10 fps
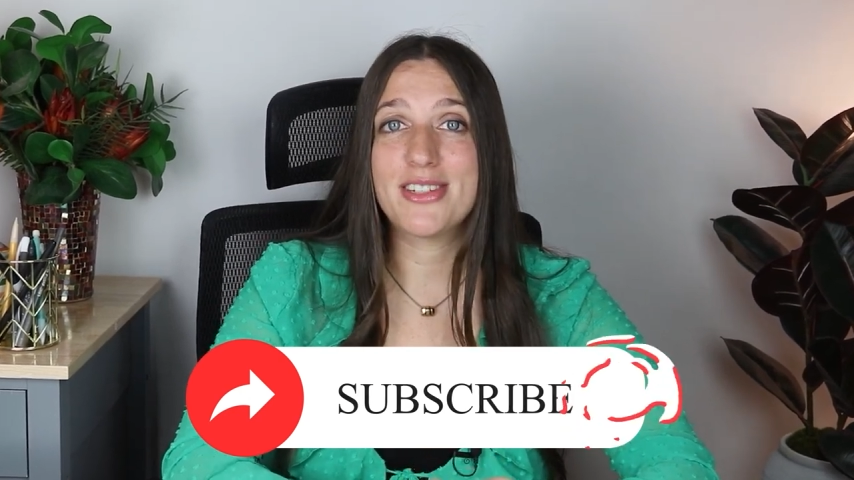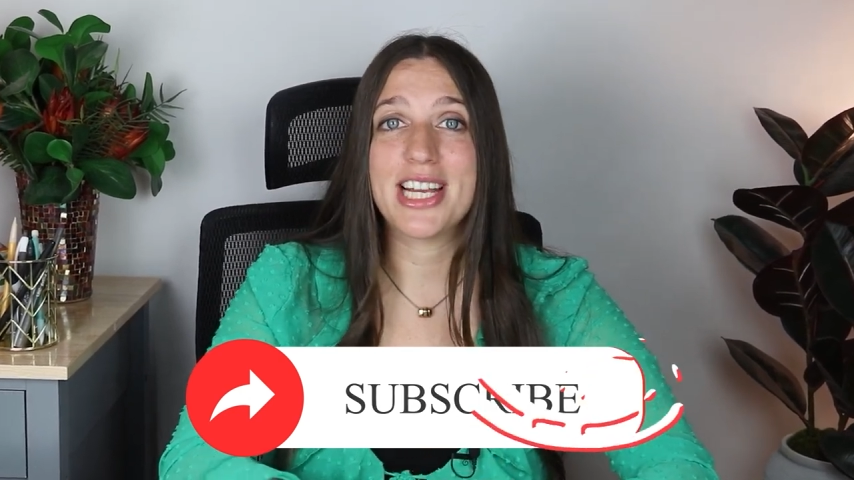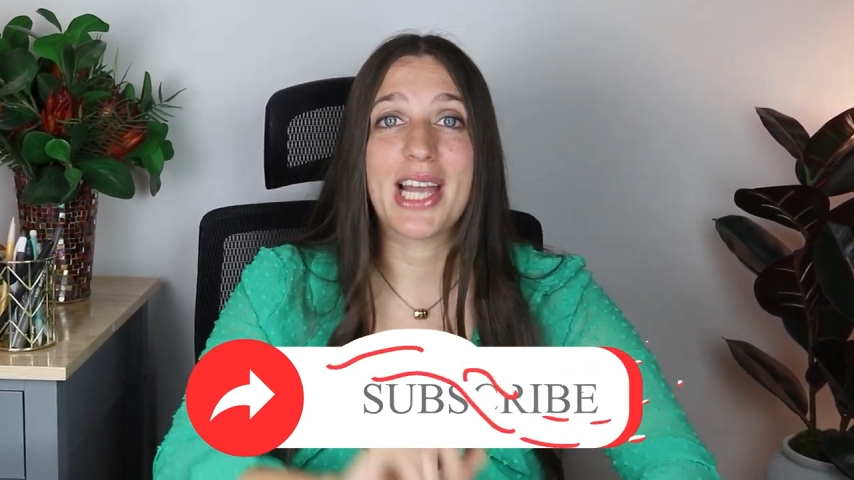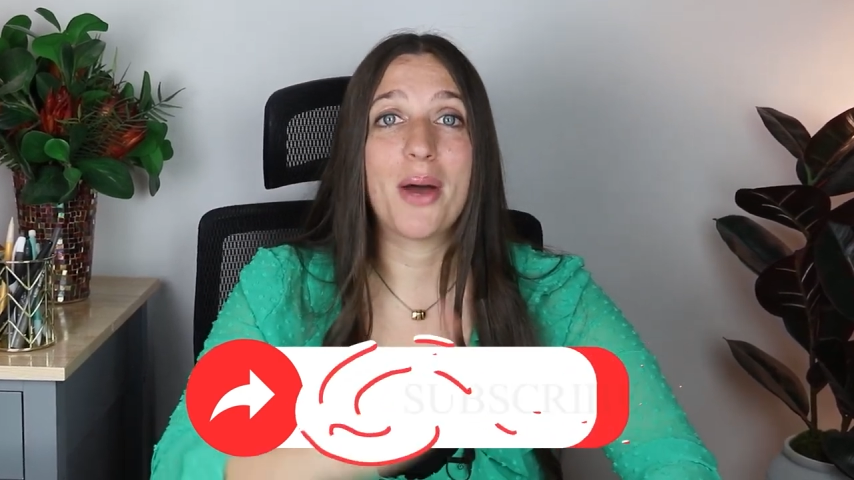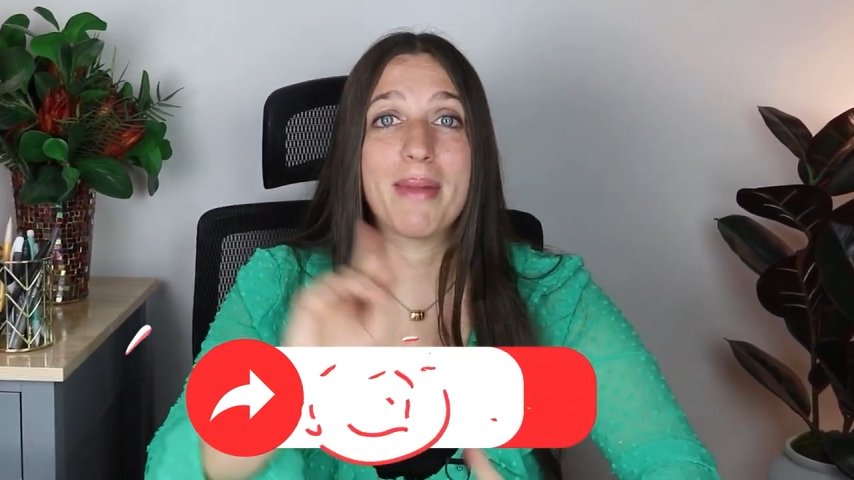
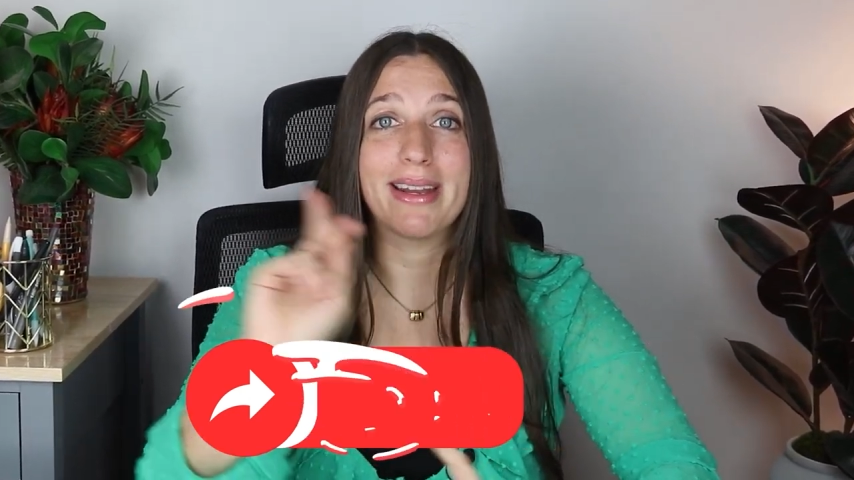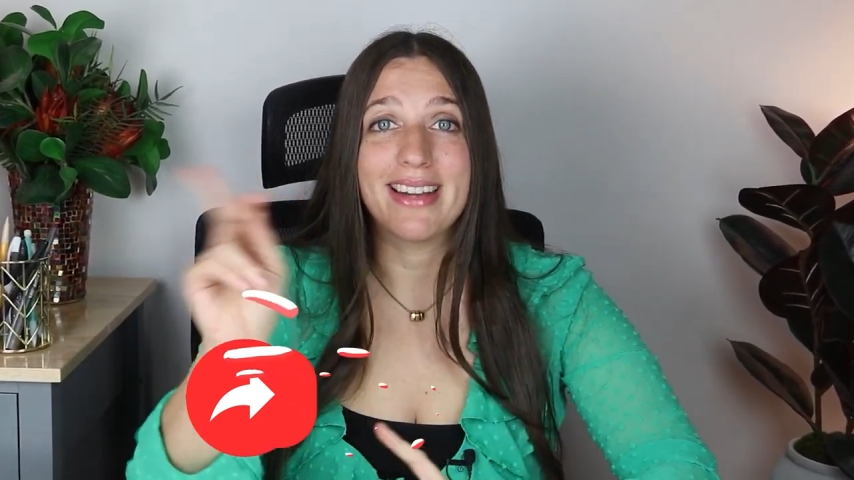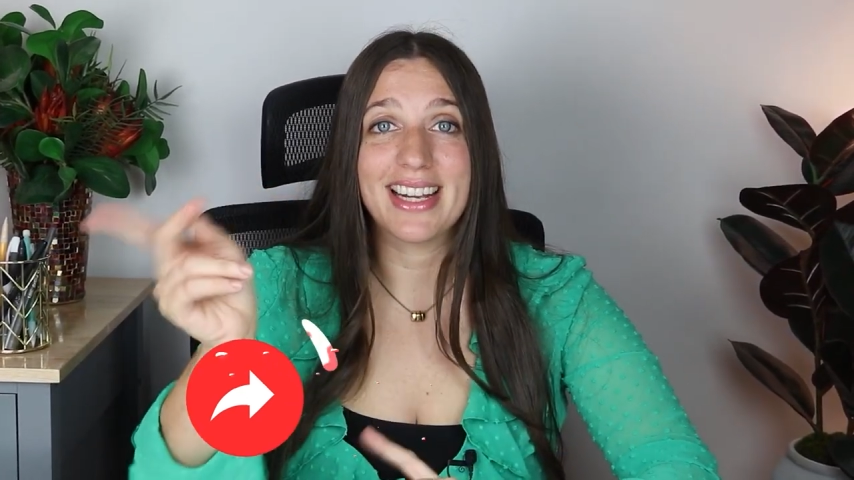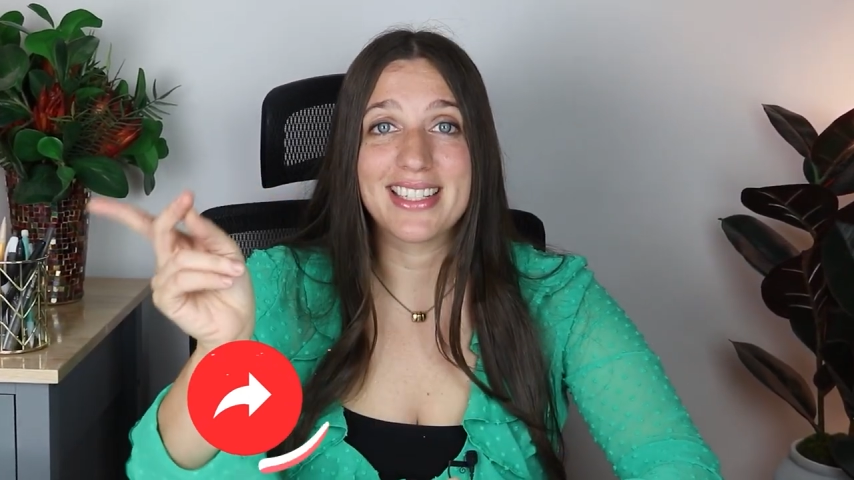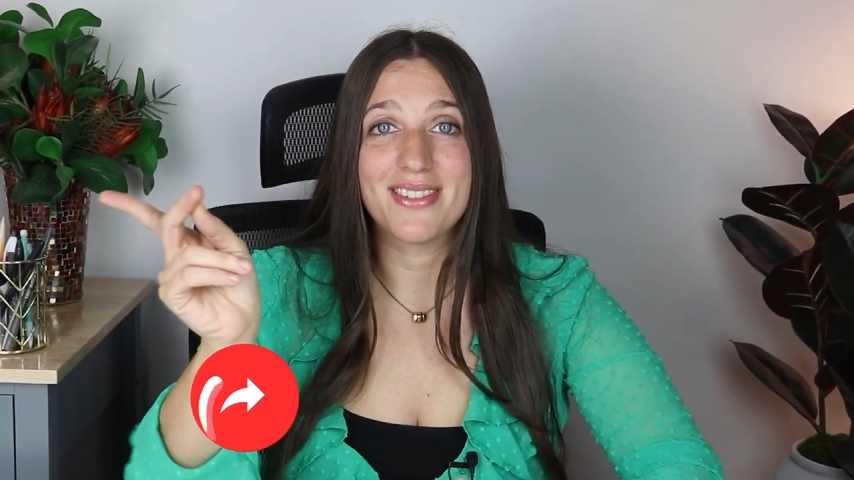check out my
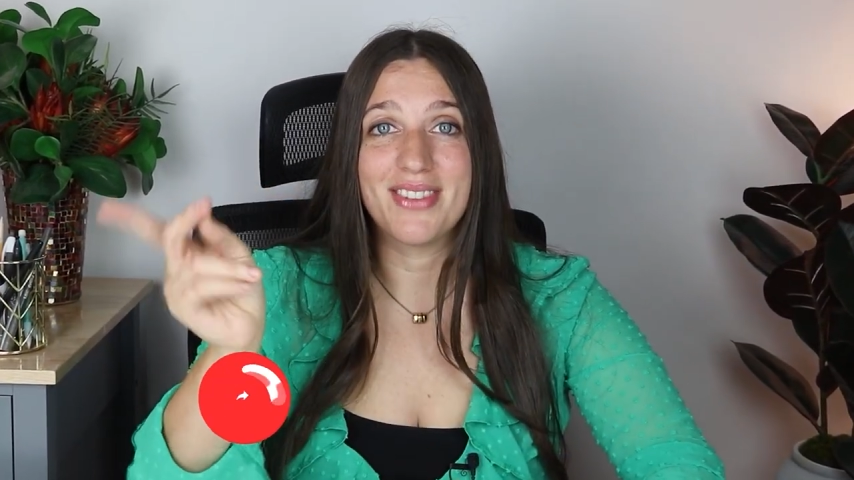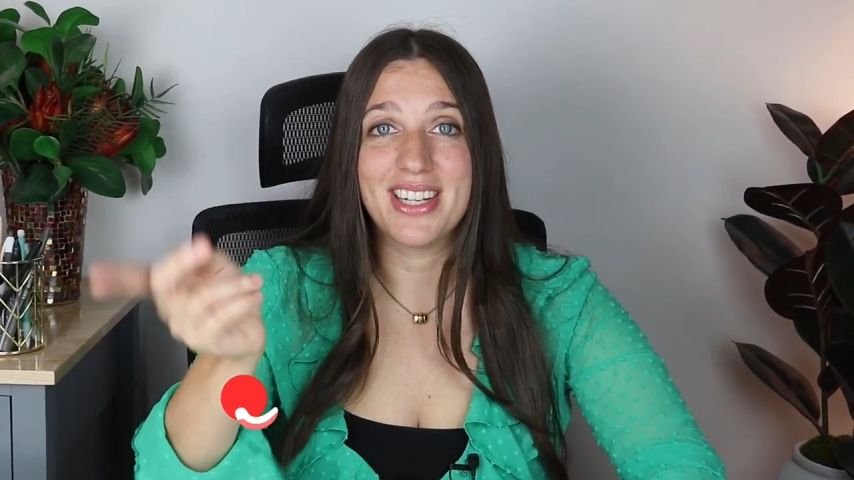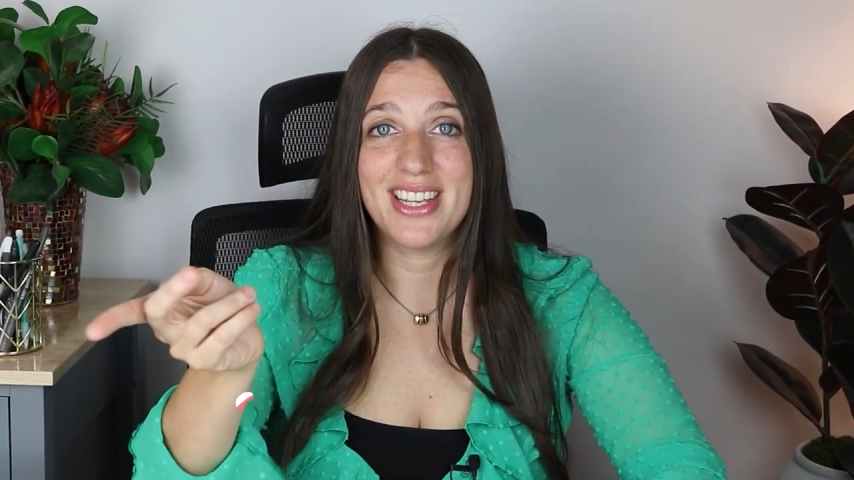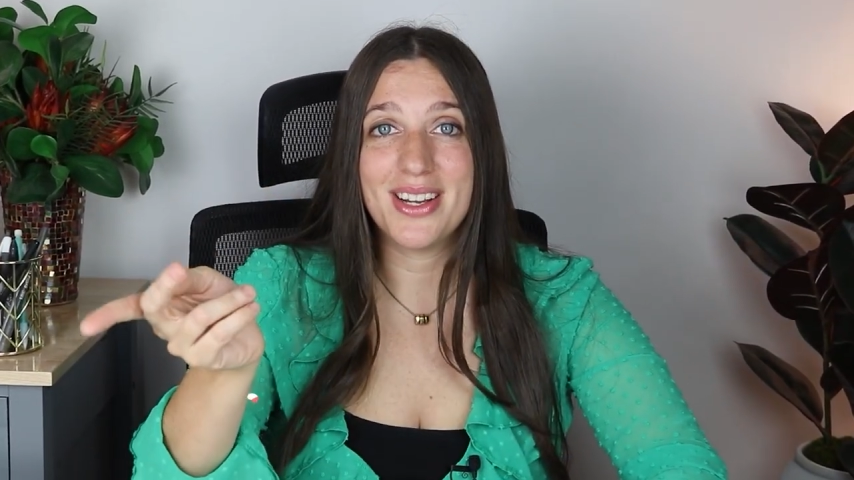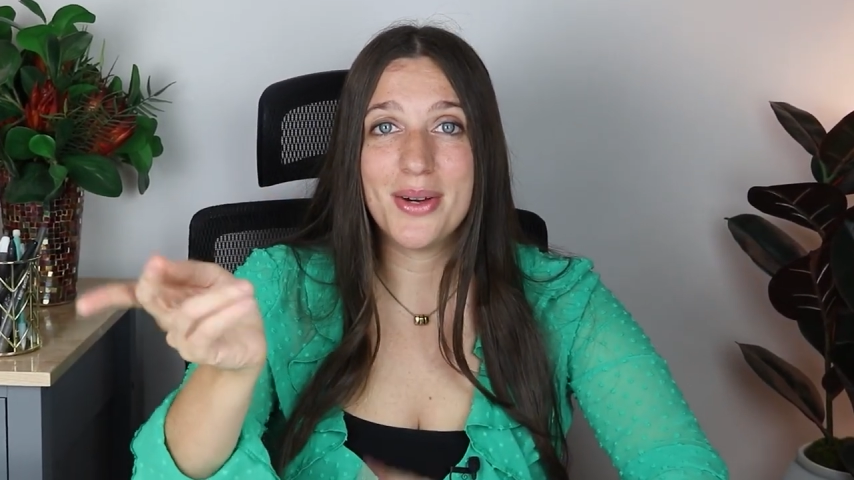next
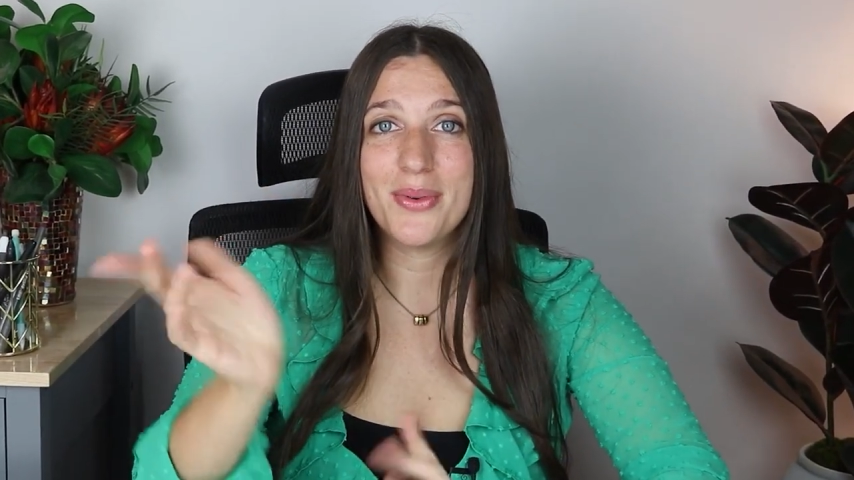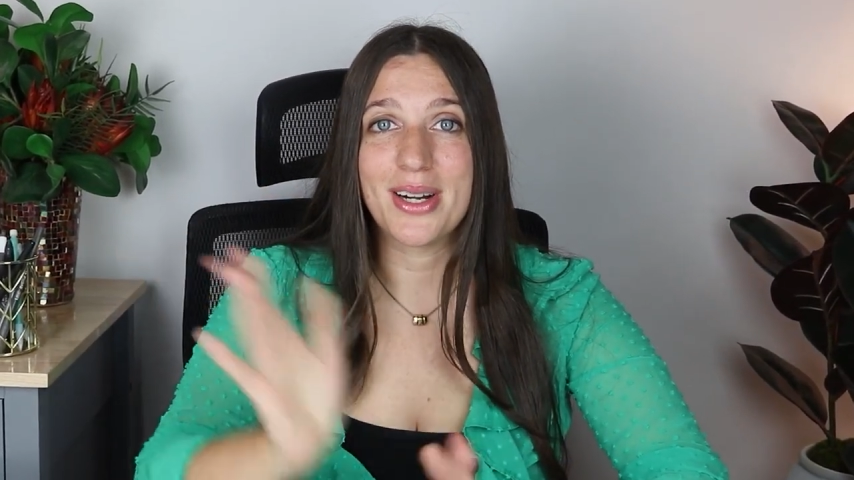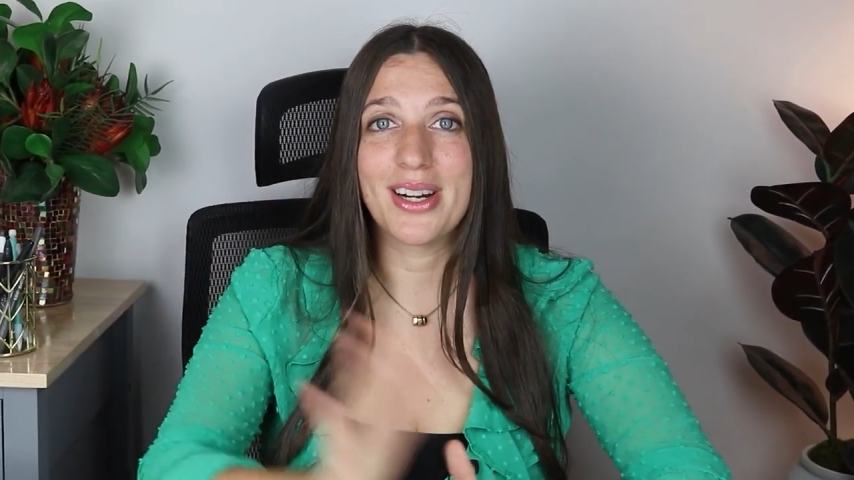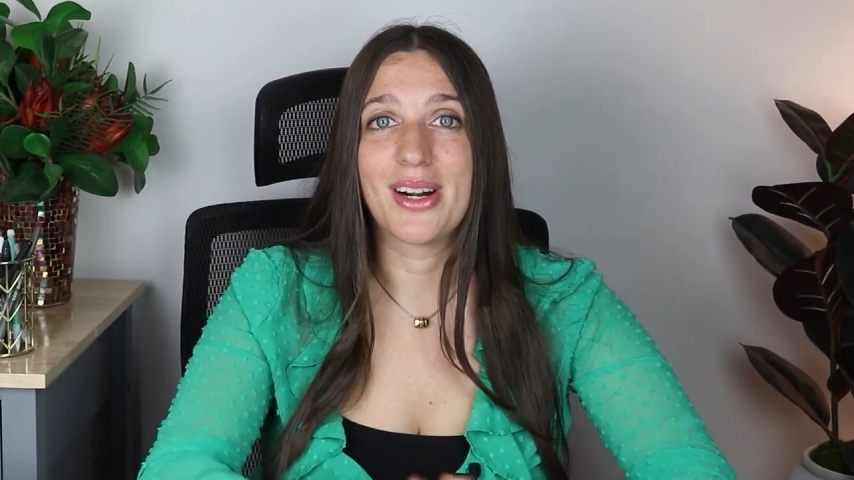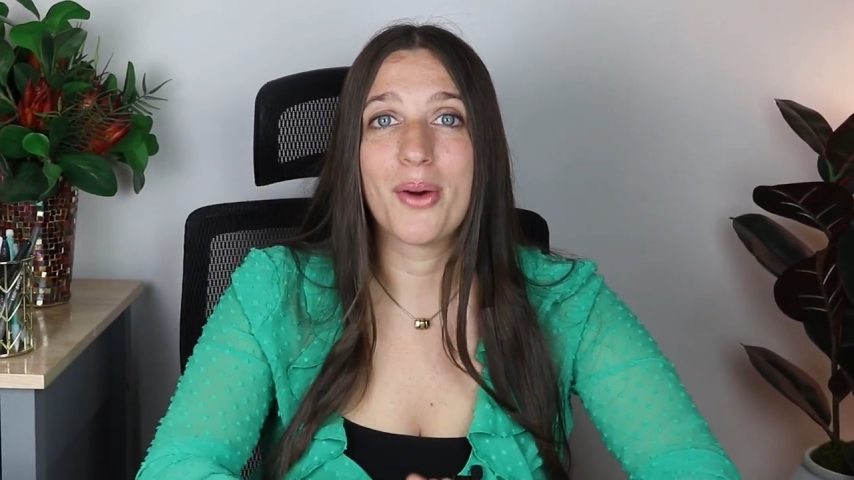video
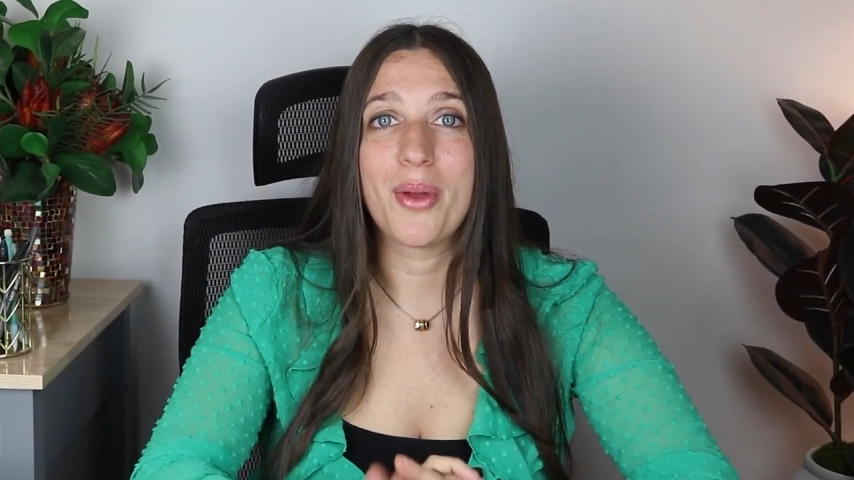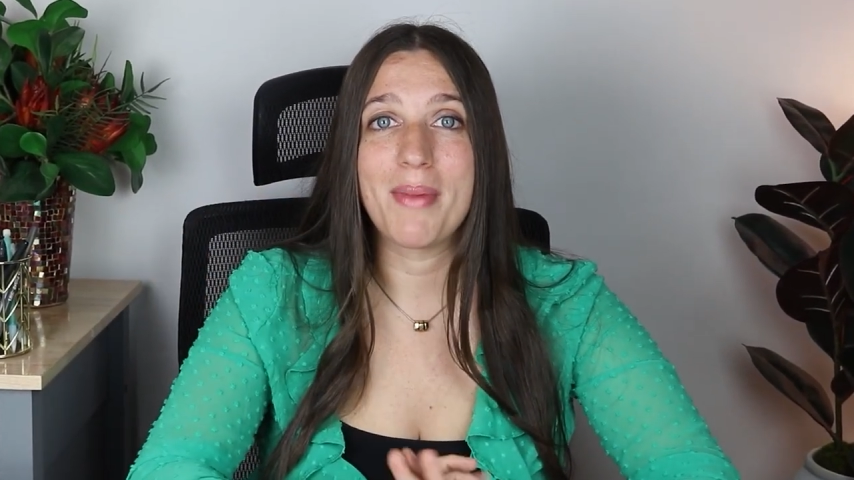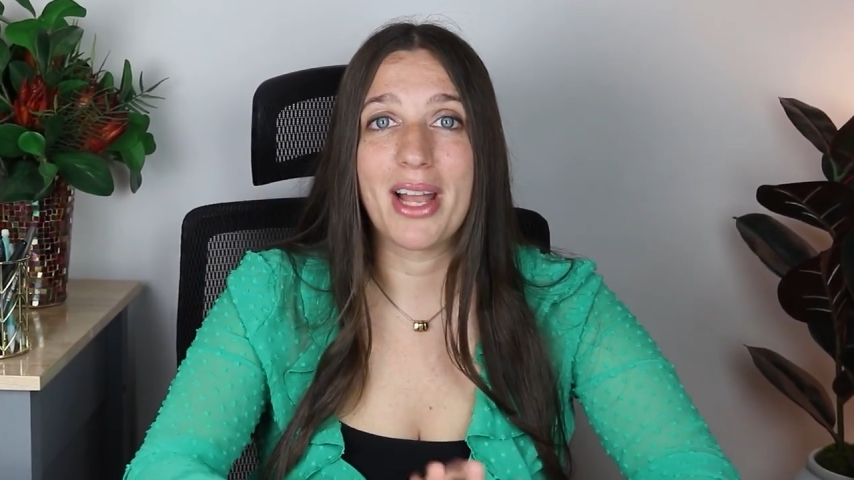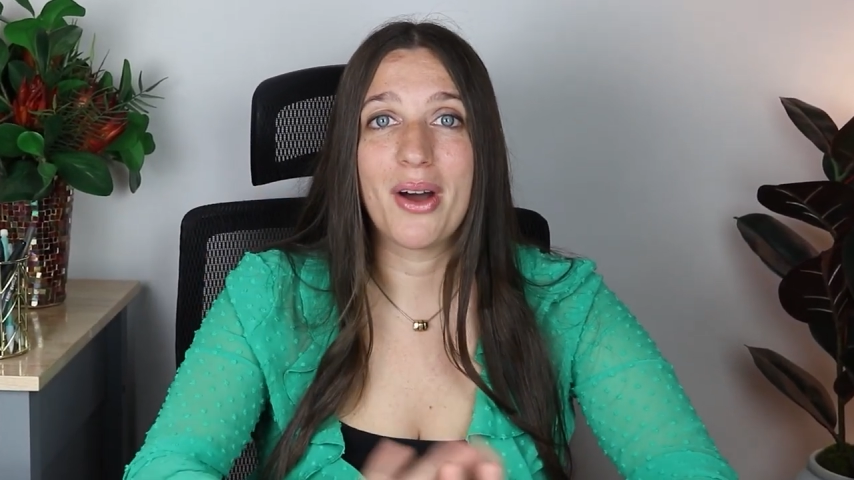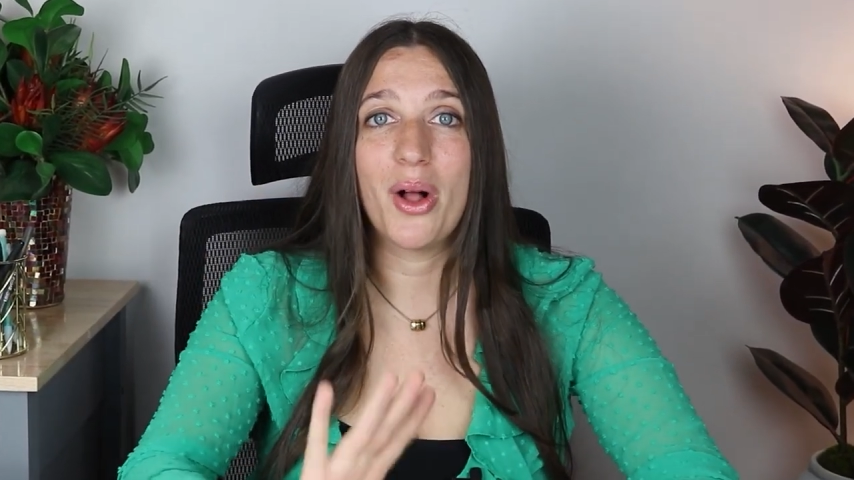where we make